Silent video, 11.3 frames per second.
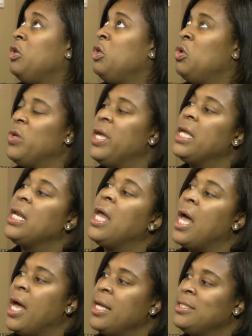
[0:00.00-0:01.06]
You
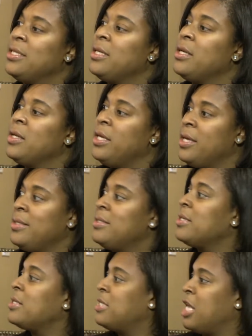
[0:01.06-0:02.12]
cannot get
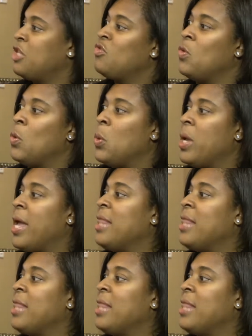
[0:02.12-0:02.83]
successful